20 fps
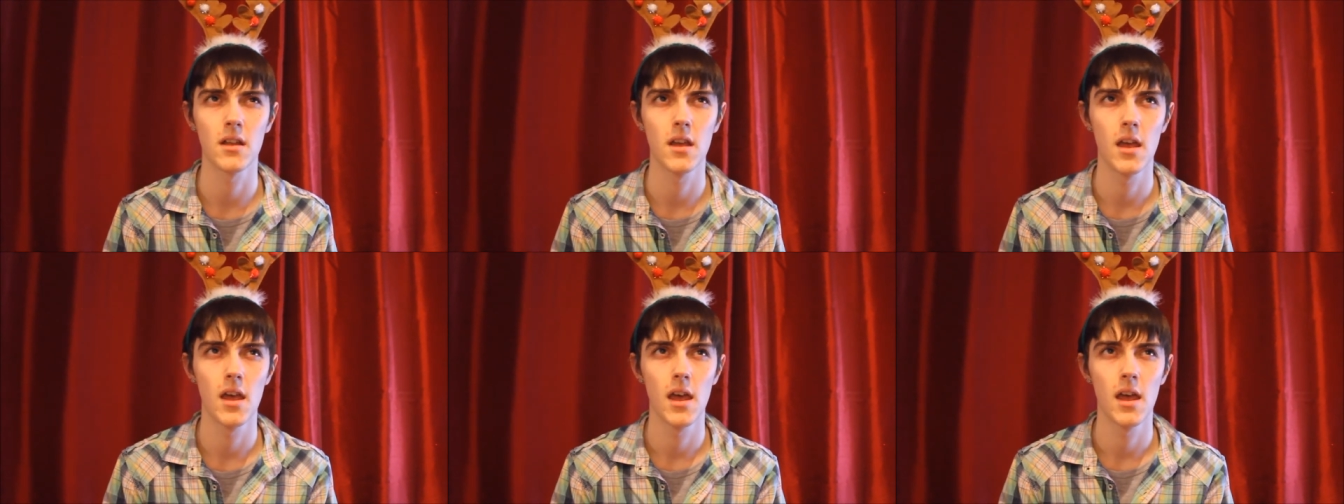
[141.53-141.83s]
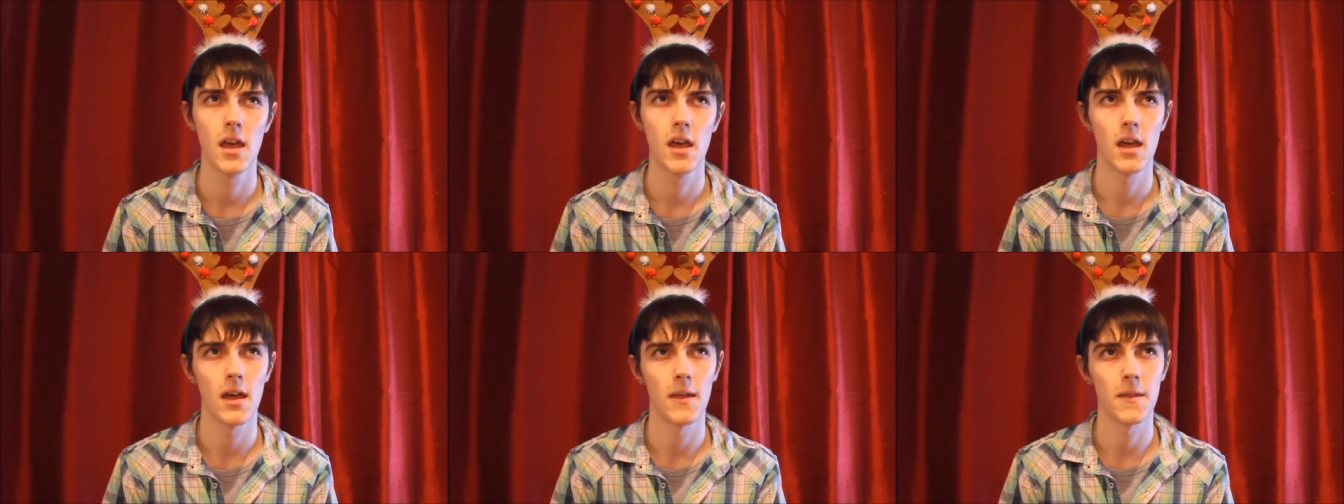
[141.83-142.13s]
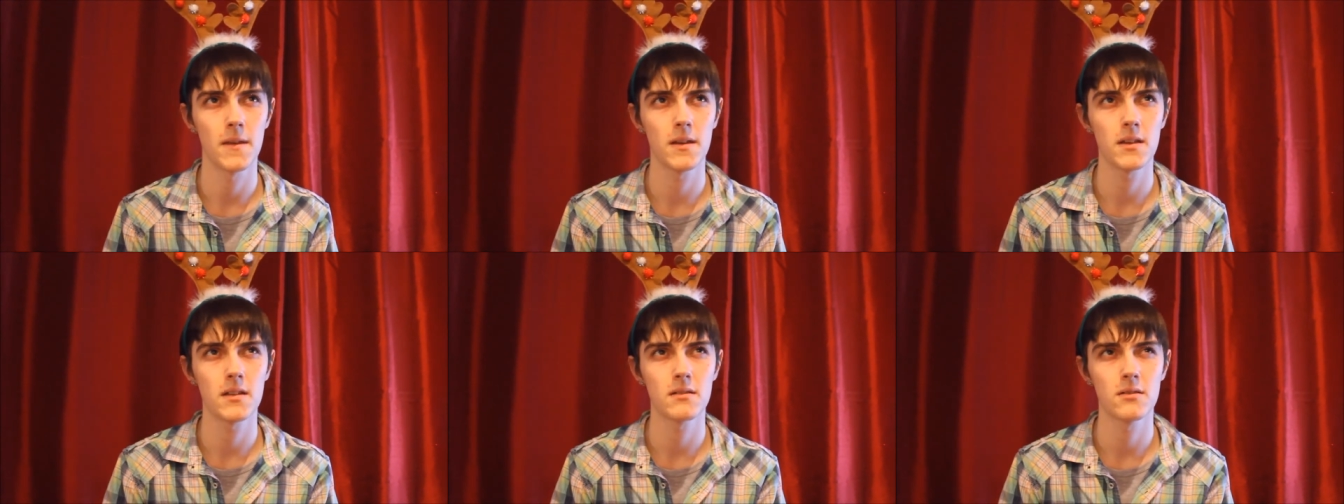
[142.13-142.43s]
I
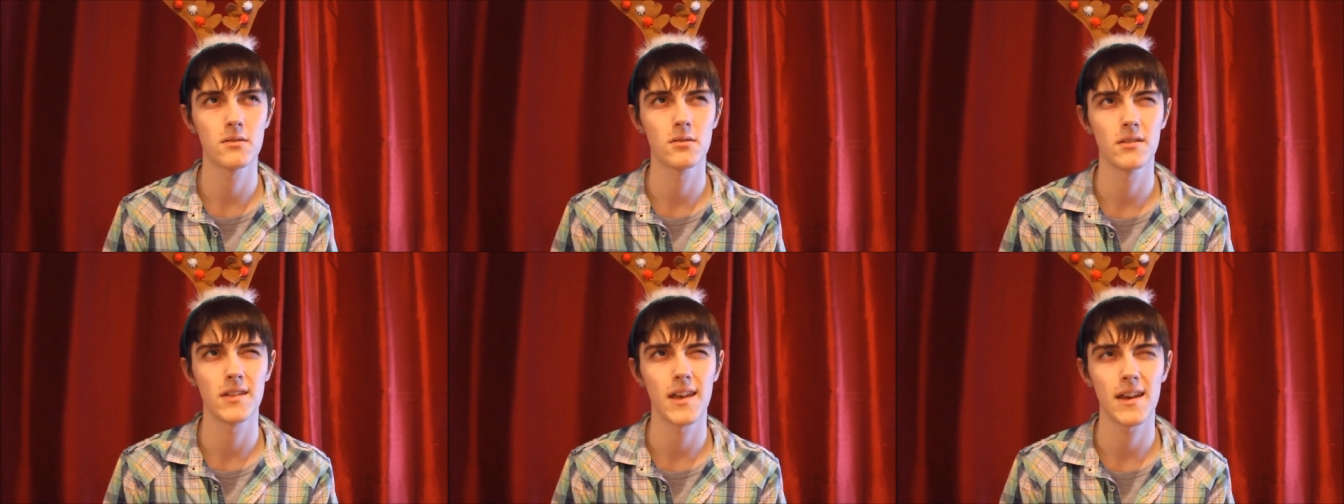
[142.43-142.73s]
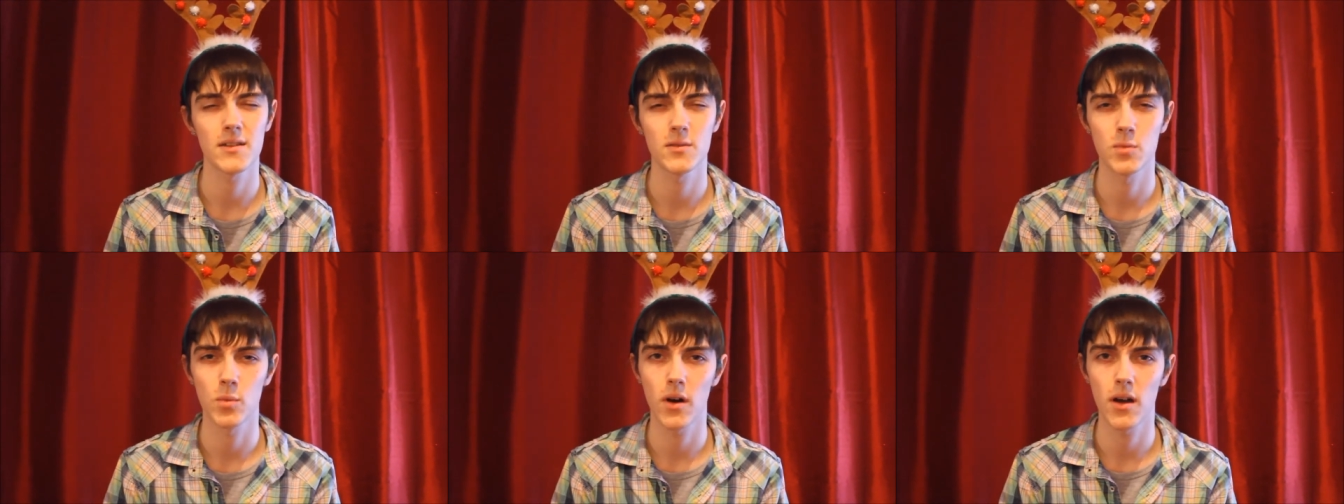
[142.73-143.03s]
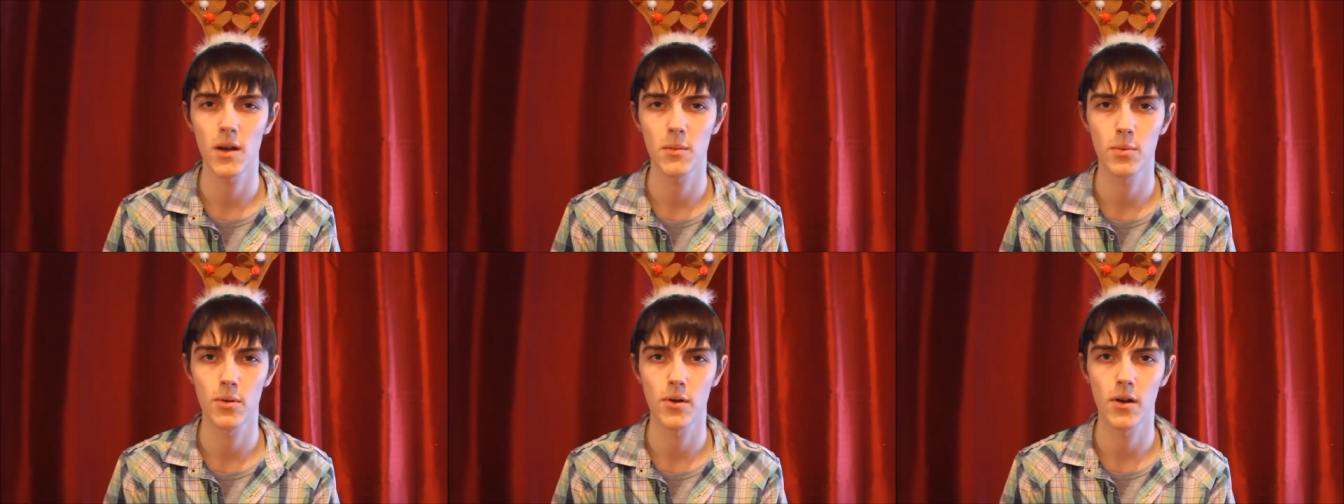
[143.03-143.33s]
think it's called
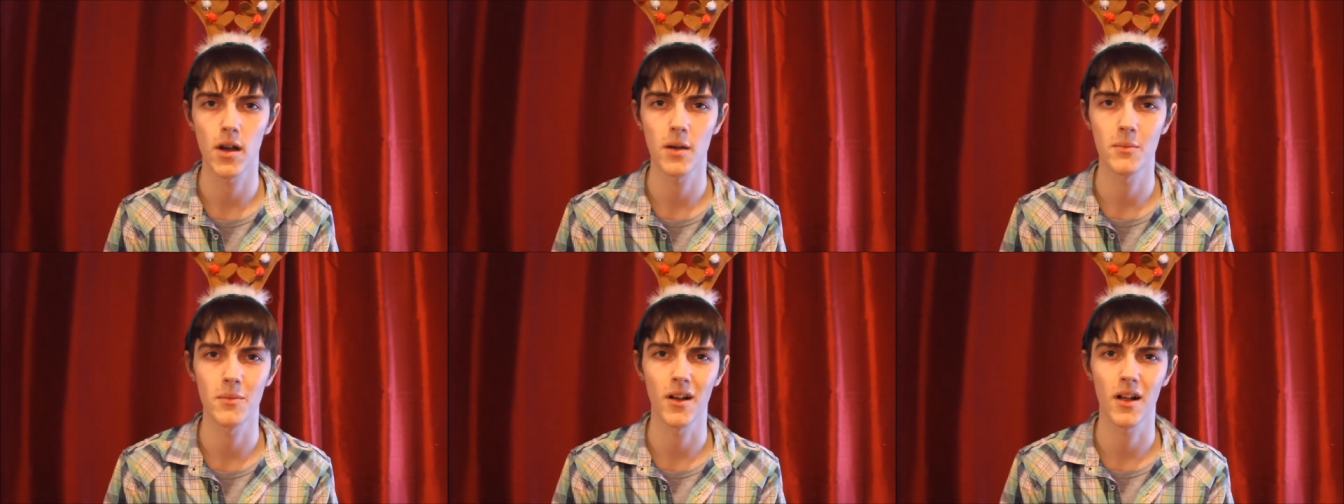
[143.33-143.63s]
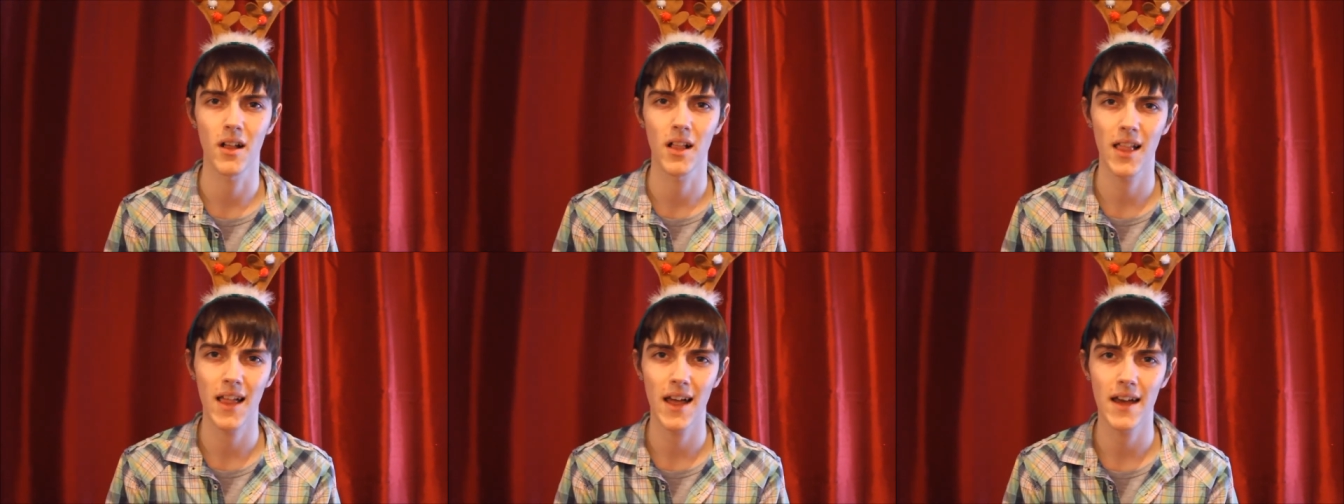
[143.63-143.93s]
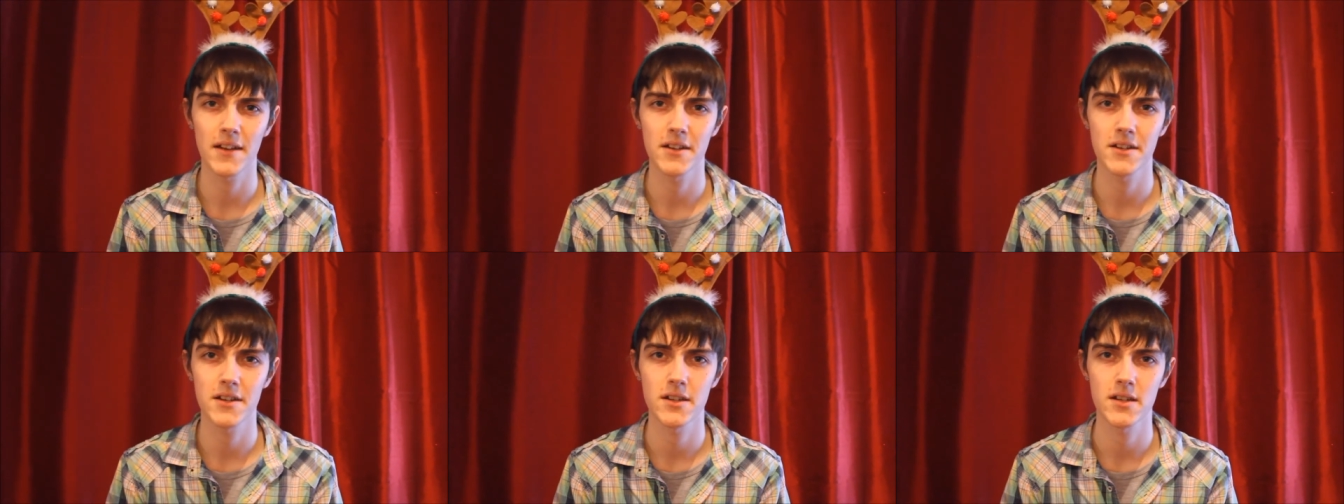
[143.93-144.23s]
XY Primal
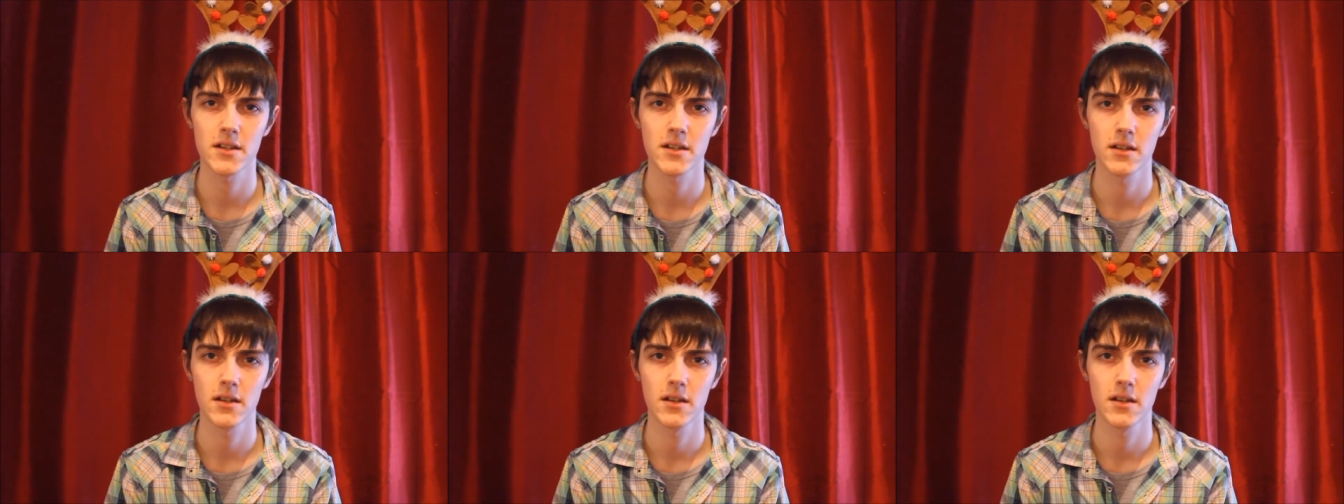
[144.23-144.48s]
Clash.